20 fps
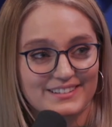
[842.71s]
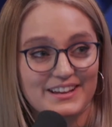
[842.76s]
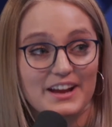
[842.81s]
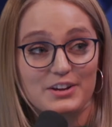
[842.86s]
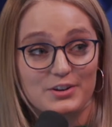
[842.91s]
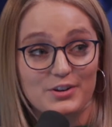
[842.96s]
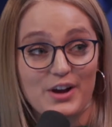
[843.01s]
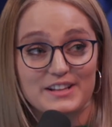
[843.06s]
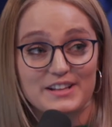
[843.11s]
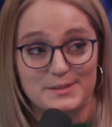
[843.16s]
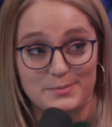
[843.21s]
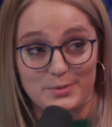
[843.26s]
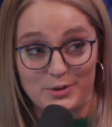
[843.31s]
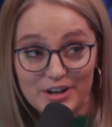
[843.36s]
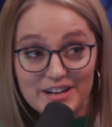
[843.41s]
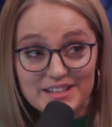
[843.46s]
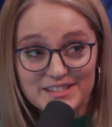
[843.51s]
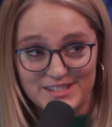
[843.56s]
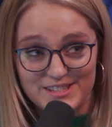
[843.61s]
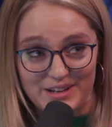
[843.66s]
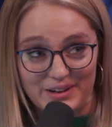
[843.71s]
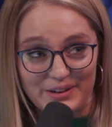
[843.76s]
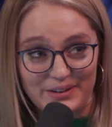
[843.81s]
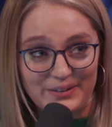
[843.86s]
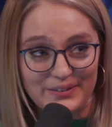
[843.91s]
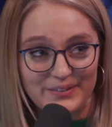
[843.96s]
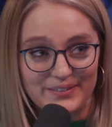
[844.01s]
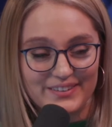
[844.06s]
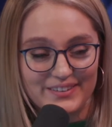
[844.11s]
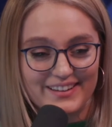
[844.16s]
Yeah, you got some grit to
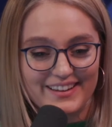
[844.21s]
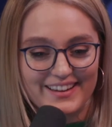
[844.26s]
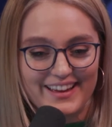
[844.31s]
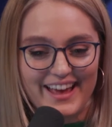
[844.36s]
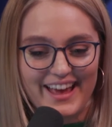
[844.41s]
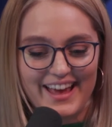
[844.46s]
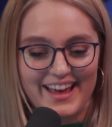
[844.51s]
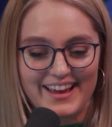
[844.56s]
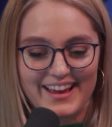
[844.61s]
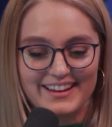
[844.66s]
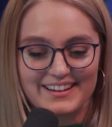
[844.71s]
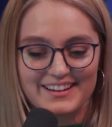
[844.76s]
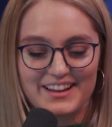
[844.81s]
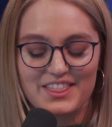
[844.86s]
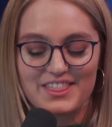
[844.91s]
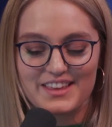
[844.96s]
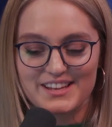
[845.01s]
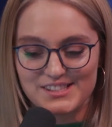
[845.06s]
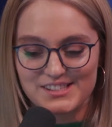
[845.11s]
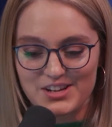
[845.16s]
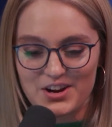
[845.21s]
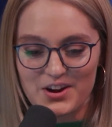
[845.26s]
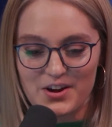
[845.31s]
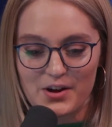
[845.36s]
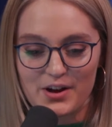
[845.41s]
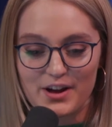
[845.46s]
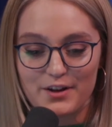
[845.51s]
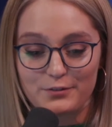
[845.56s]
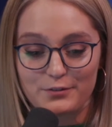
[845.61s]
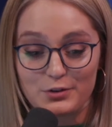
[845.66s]
you. And this
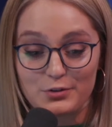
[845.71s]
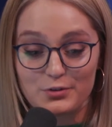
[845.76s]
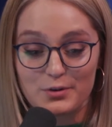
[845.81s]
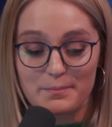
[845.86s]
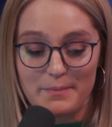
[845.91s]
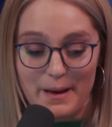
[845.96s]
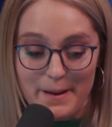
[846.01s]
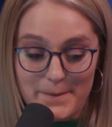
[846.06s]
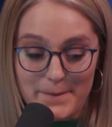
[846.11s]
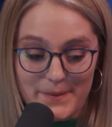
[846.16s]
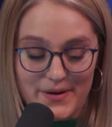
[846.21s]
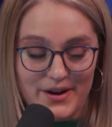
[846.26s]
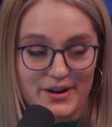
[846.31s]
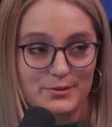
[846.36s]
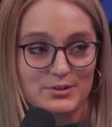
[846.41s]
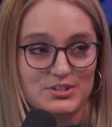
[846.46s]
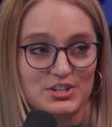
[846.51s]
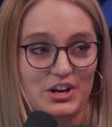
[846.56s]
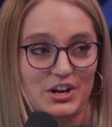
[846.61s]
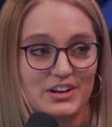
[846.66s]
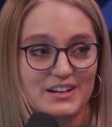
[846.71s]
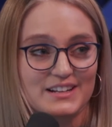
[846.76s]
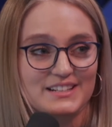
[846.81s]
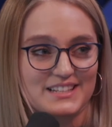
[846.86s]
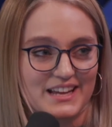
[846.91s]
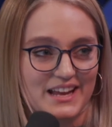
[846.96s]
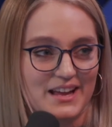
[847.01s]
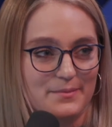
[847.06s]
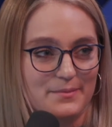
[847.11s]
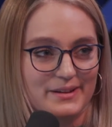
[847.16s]
girl, if you remember, it was her and
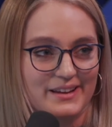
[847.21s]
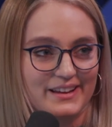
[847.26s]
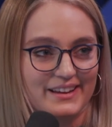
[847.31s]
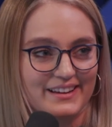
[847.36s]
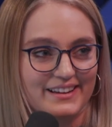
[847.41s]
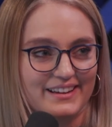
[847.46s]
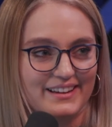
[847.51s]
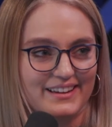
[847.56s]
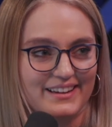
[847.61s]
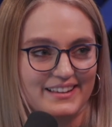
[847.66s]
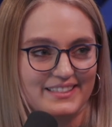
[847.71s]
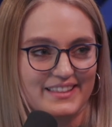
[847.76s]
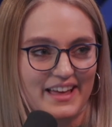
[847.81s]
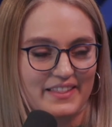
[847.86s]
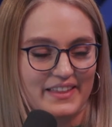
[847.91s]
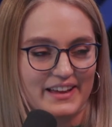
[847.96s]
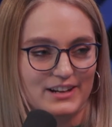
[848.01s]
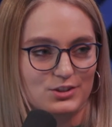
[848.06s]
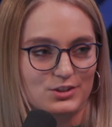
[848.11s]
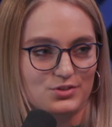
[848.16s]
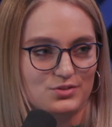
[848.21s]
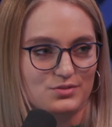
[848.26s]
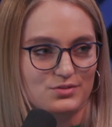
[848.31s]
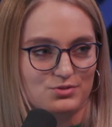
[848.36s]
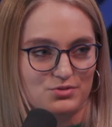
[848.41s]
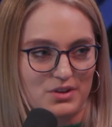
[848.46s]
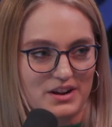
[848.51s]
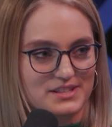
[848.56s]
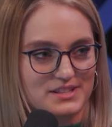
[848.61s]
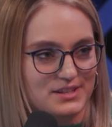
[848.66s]
Tammy in that like
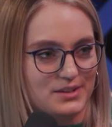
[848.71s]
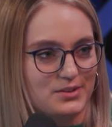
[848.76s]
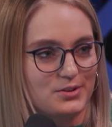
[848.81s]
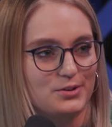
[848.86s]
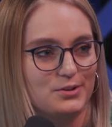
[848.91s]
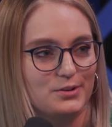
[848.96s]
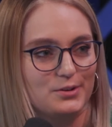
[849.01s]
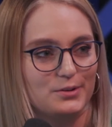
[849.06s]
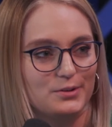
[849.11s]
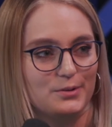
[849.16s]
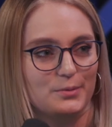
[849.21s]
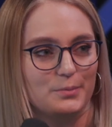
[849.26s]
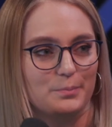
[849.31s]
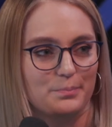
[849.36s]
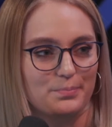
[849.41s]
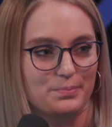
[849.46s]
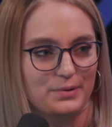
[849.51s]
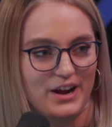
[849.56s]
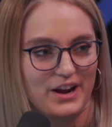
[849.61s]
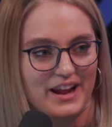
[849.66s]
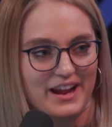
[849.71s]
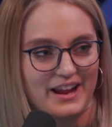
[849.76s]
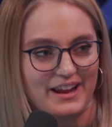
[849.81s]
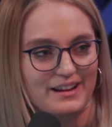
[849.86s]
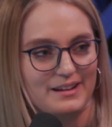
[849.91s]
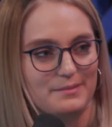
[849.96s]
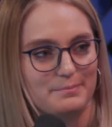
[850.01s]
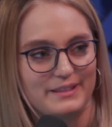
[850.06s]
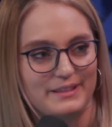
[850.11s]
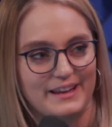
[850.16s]
tricycle
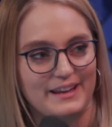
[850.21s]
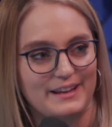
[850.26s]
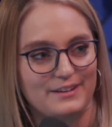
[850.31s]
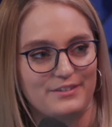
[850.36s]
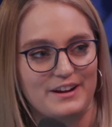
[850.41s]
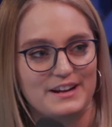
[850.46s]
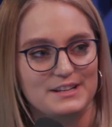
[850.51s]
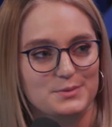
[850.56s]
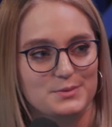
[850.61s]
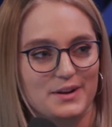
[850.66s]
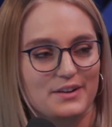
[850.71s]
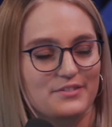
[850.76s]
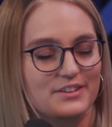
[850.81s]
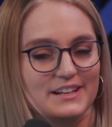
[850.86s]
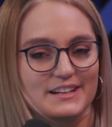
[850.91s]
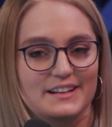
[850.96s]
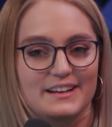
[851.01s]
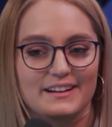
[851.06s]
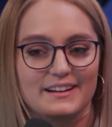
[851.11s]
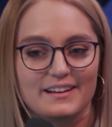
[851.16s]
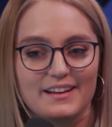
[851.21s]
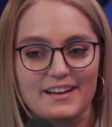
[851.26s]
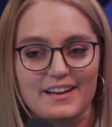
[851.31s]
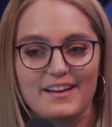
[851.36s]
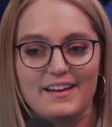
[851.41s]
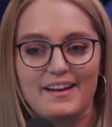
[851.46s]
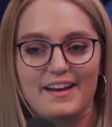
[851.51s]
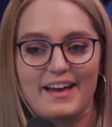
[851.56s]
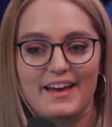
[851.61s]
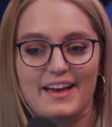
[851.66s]
plane race, whatever they did,
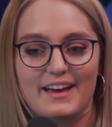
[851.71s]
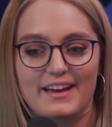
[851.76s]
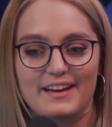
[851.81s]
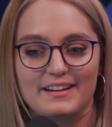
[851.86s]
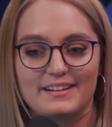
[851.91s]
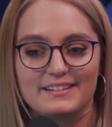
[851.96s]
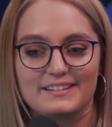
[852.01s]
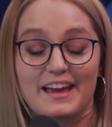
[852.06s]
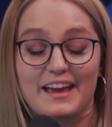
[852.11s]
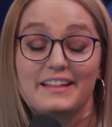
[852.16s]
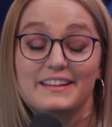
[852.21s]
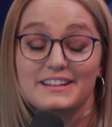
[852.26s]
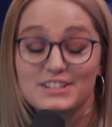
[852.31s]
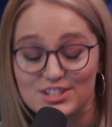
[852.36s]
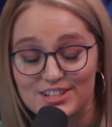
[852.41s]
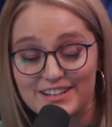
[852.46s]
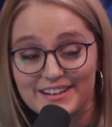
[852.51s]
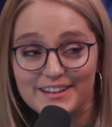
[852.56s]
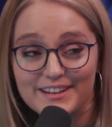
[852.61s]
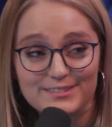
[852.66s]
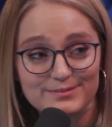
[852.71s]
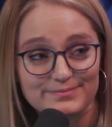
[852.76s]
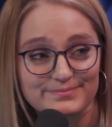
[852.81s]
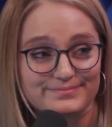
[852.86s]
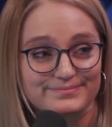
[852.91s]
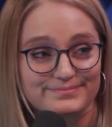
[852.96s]
and Kelly cheated.